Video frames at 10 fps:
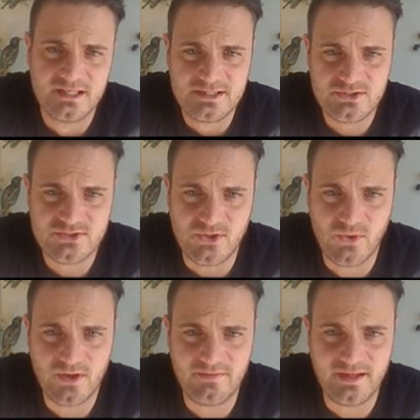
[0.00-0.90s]

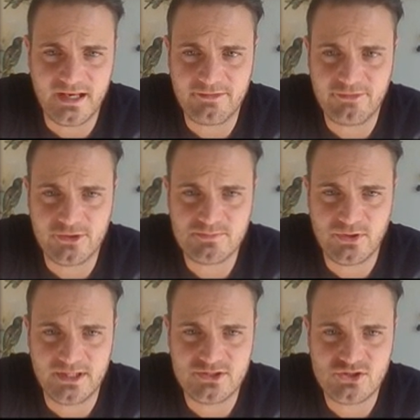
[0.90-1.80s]
So then I first put
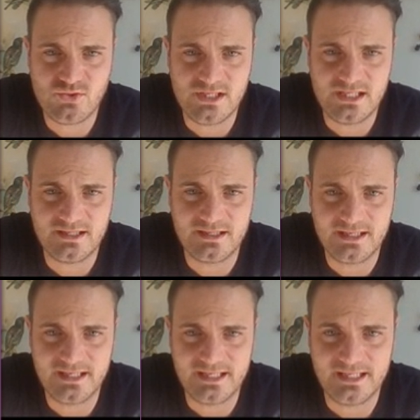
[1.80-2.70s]
in 3
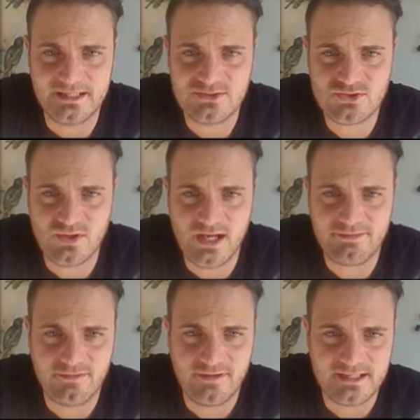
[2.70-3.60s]
into f
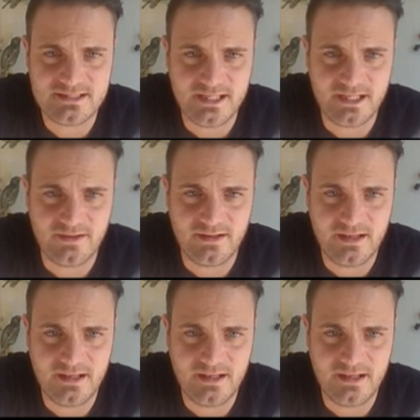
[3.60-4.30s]
of x here,